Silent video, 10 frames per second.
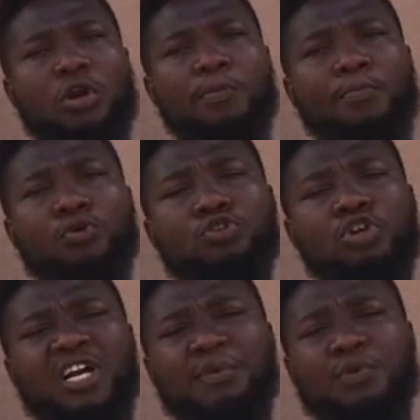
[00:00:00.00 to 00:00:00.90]

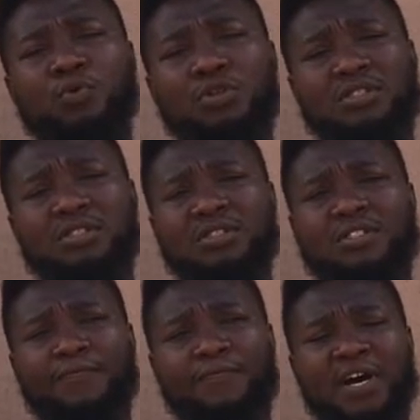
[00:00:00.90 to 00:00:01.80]
Pollution can be
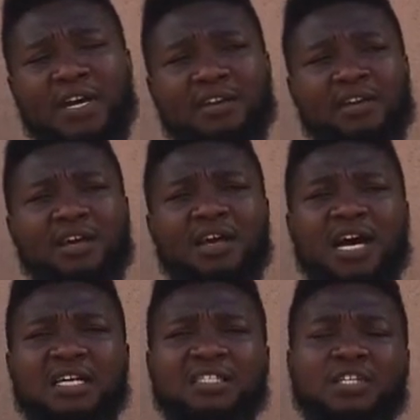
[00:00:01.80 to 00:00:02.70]
defined
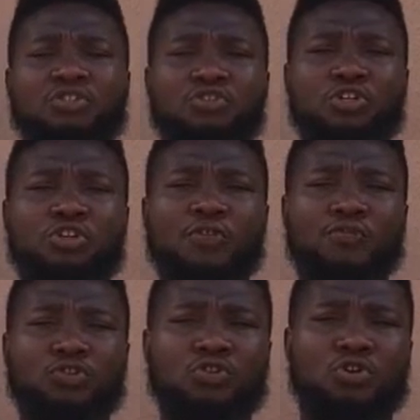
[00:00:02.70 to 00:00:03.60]
as the introduction of
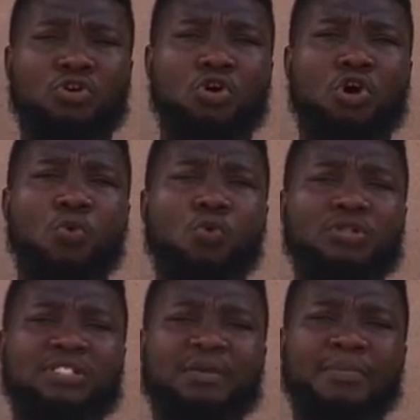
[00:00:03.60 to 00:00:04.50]

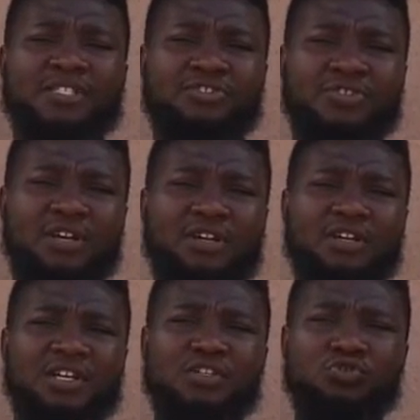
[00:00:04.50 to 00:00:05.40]
unwanted material
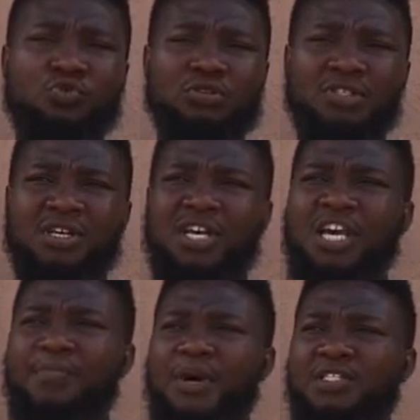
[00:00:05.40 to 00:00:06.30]
into a
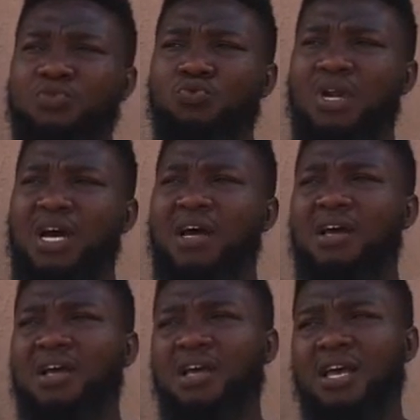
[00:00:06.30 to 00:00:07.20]
particular
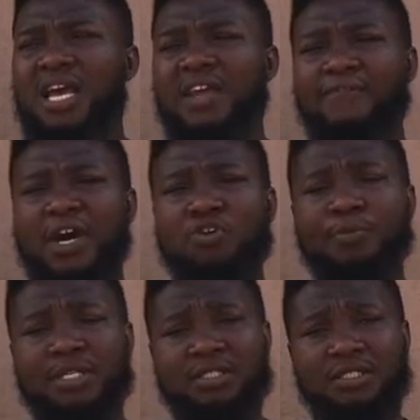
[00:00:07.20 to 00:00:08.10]

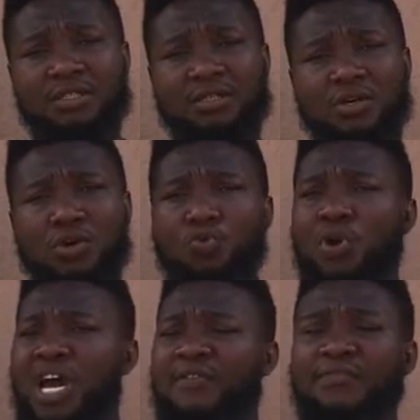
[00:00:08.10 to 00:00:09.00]
environment. We
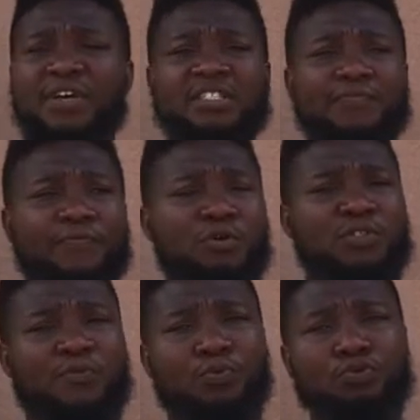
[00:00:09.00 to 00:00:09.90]
have different forms
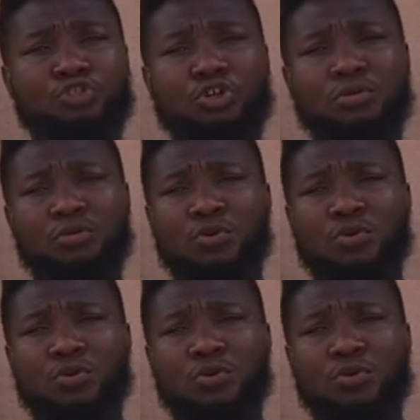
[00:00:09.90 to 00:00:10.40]
of pollution.